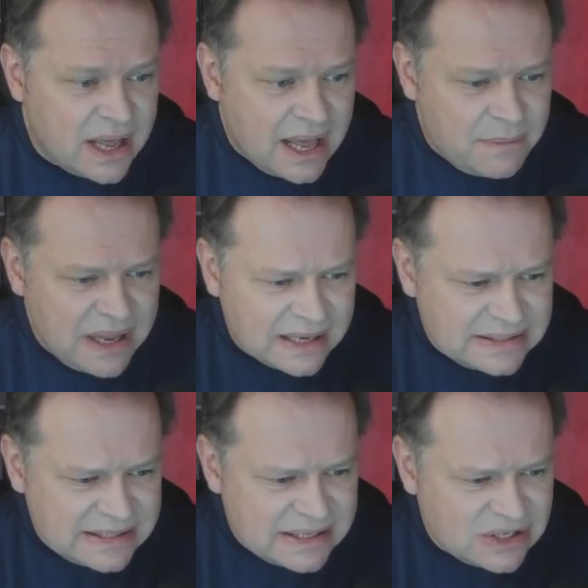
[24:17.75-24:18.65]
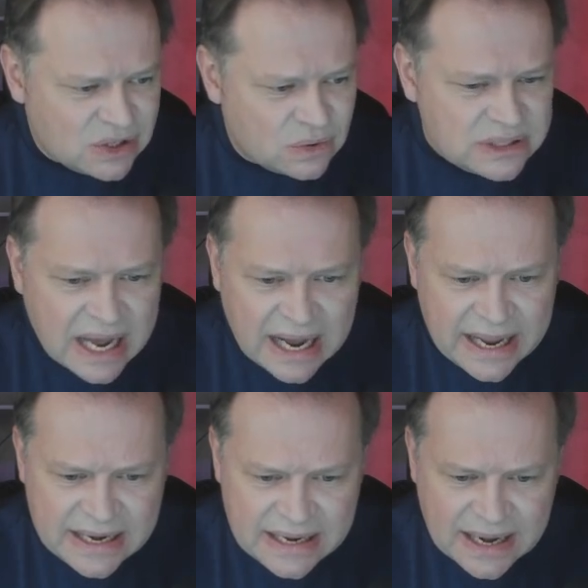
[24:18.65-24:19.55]
And because this is so
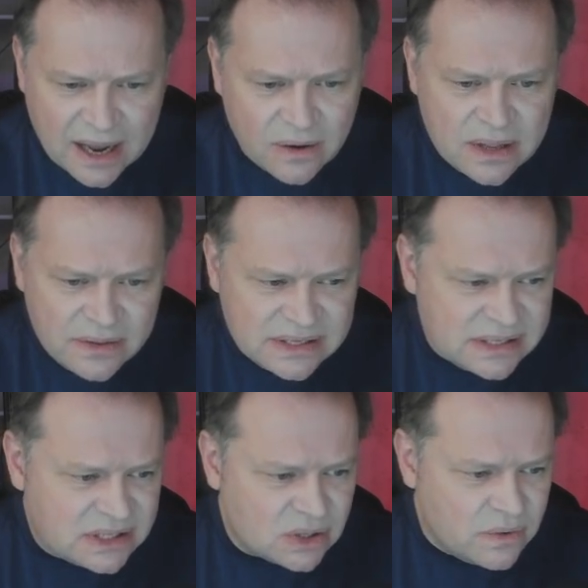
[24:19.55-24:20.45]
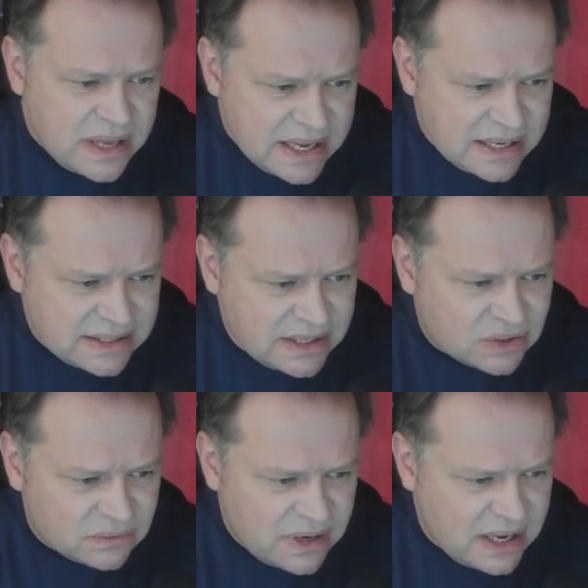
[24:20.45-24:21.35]
tidy now, this is so easy to
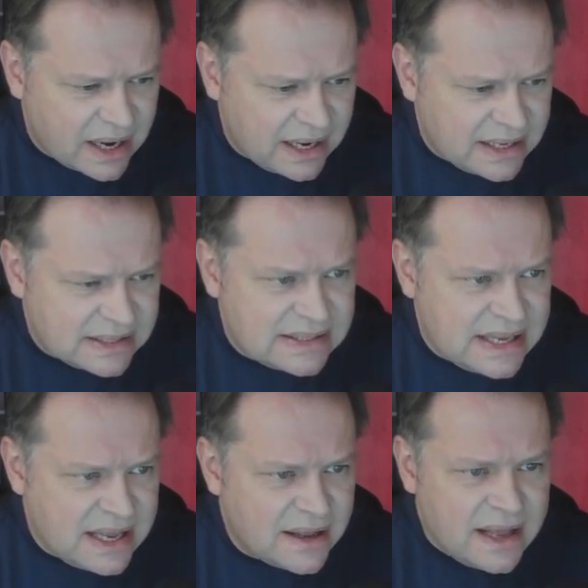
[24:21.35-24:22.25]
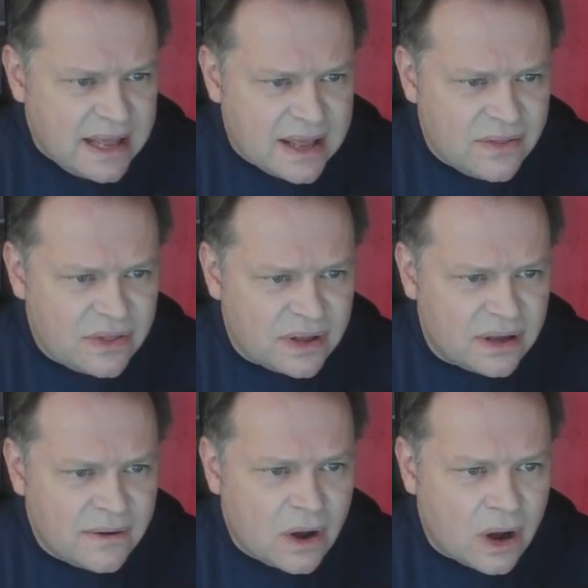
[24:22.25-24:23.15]
read, I can see in
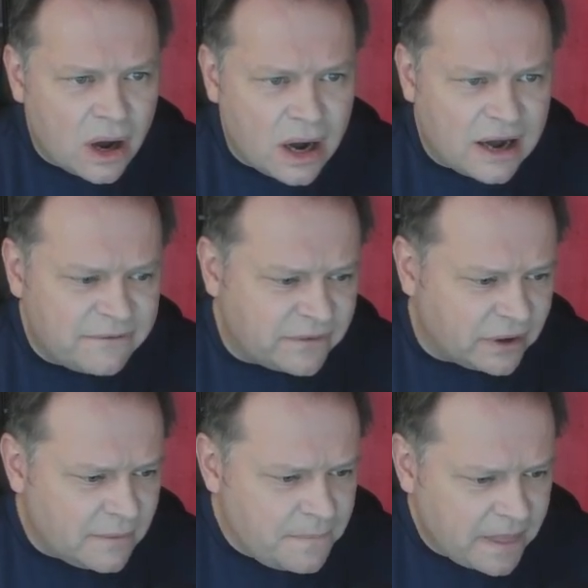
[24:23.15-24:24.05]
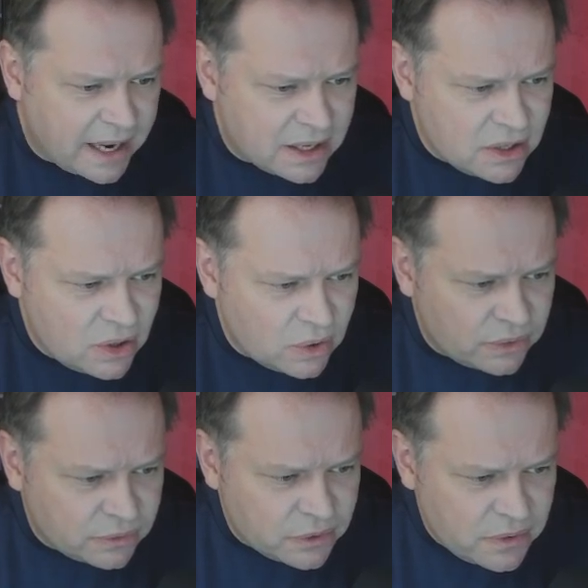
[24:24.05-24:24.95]
the offer, I can go
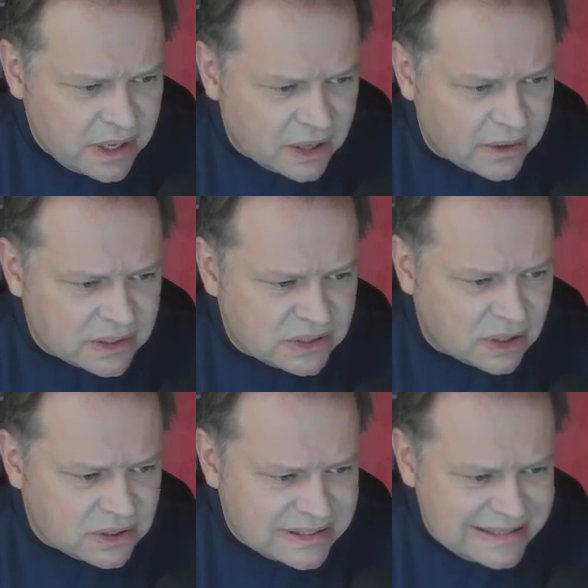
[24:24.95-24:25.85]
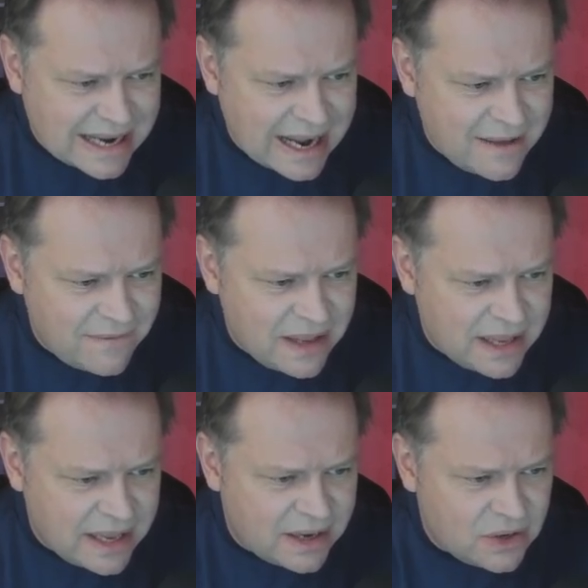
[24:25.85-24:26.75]
through here and start diving
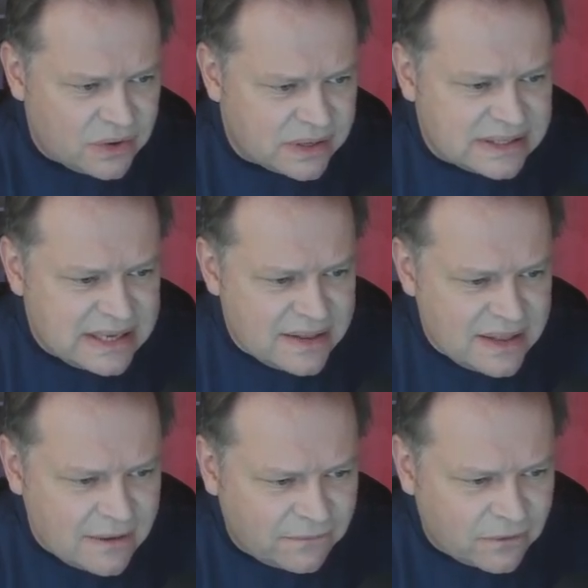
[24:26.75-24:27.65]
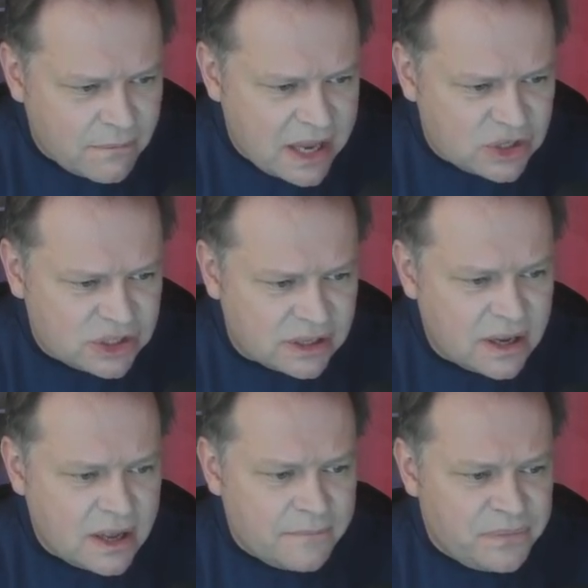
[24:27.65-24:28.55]
in, and you can see the information
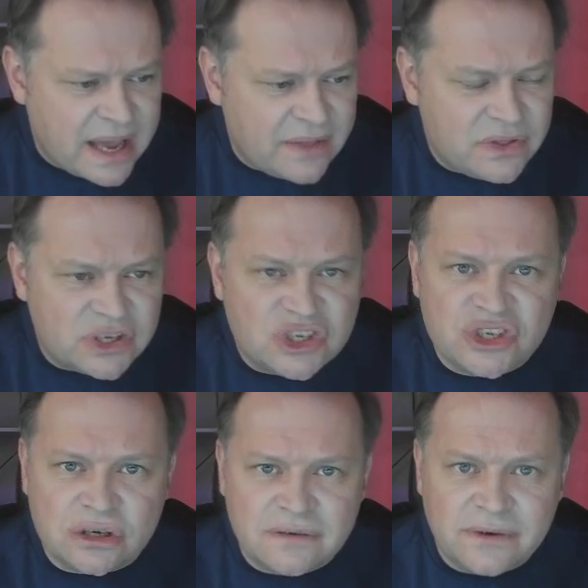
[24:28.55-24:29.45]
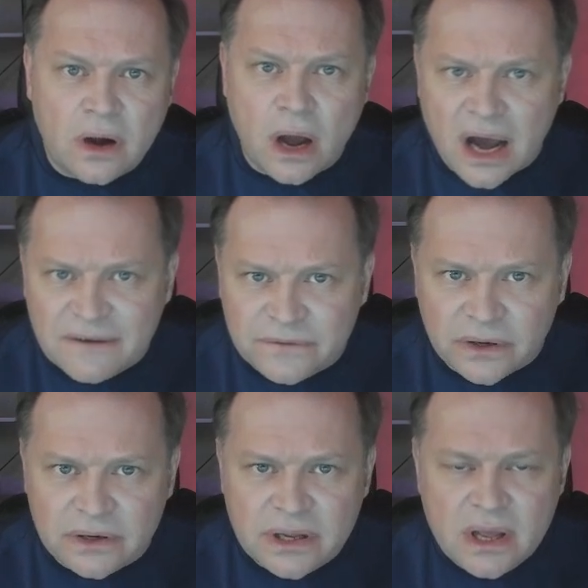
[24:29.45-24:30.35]
that the server
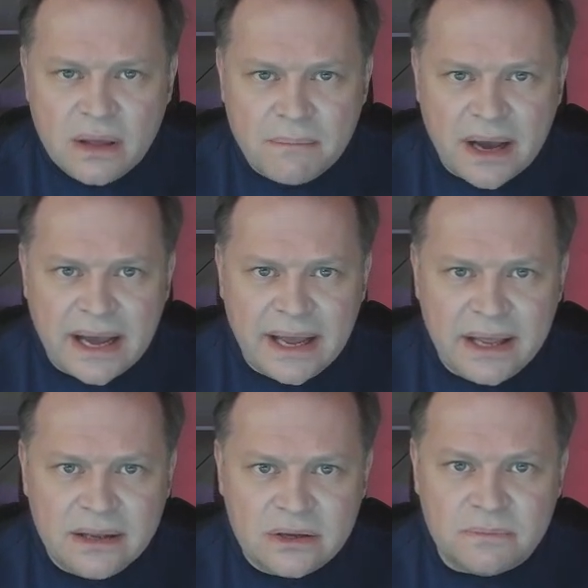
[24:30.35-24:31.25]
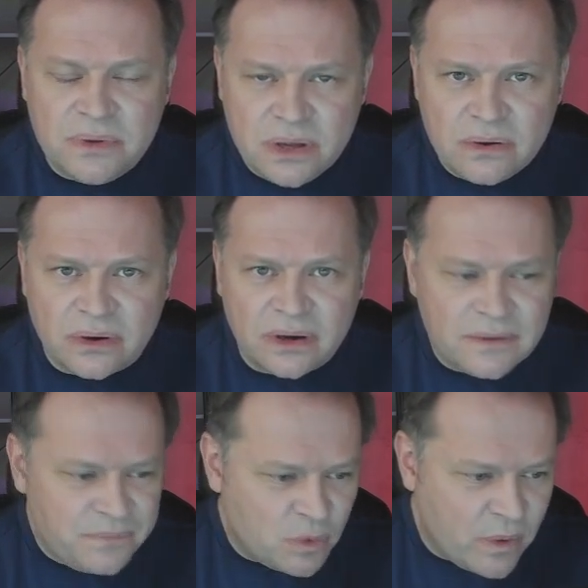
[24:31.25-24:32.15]
offered my computer
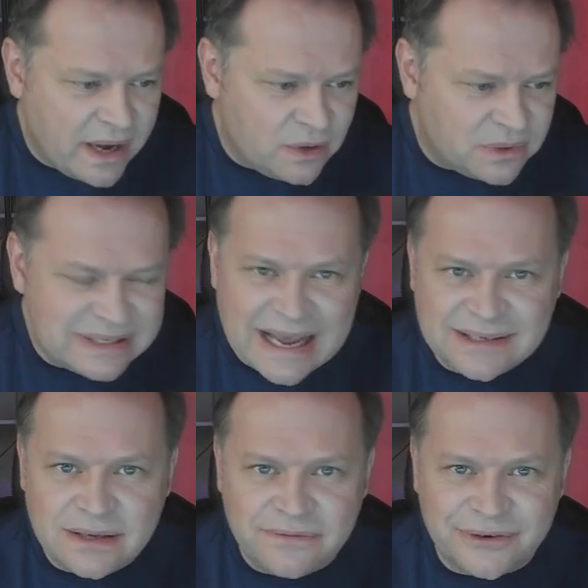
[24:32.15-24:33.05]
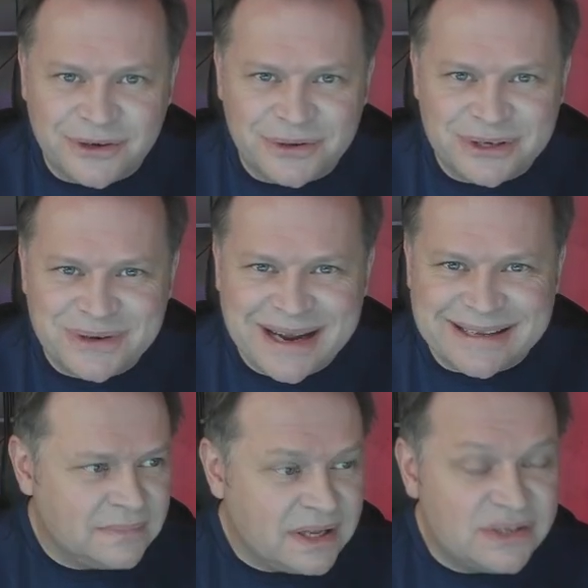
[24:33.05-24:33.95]
when it was asking for a new
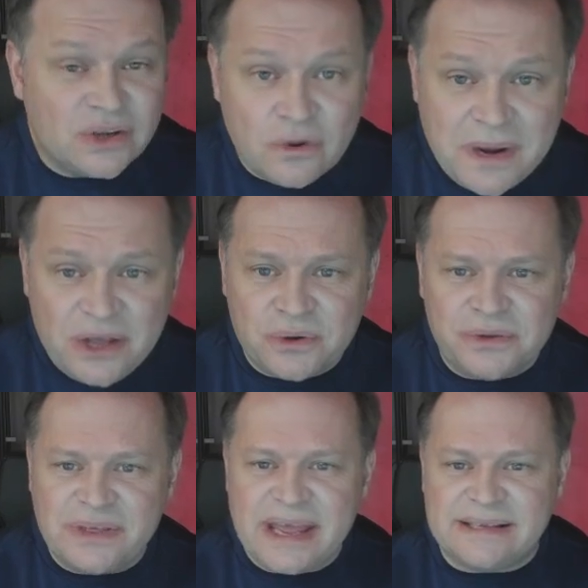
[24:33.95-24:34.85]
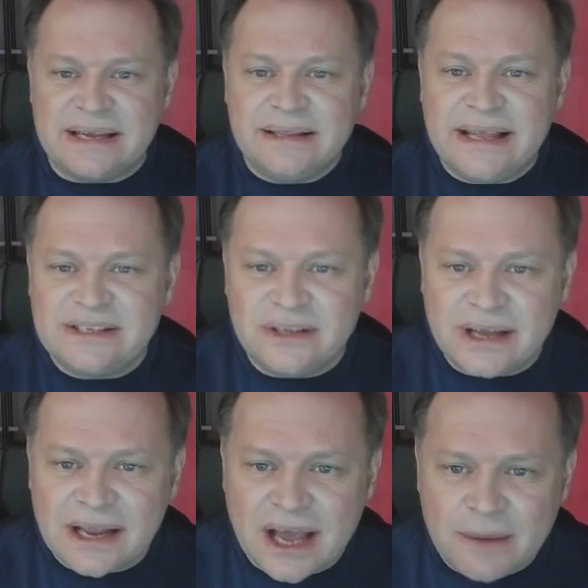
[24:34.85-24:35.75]
address. So many cool things. Let's look at
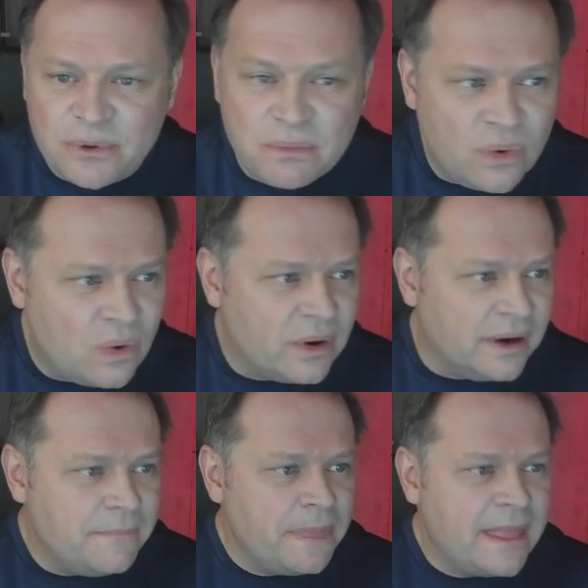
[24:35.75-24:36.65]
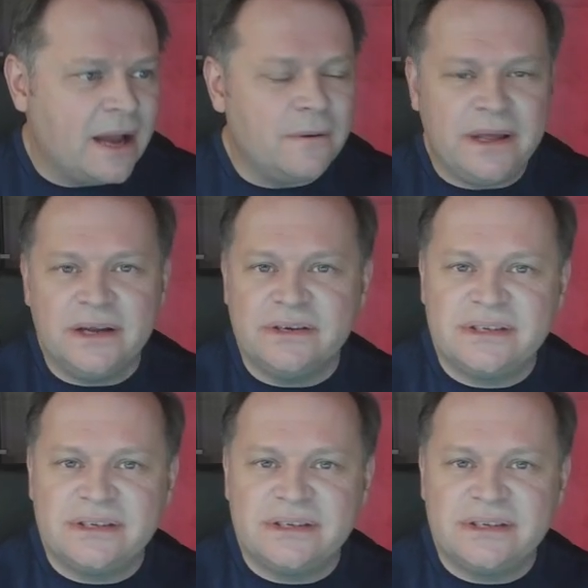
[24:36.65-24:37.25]
a couple more. Now, here's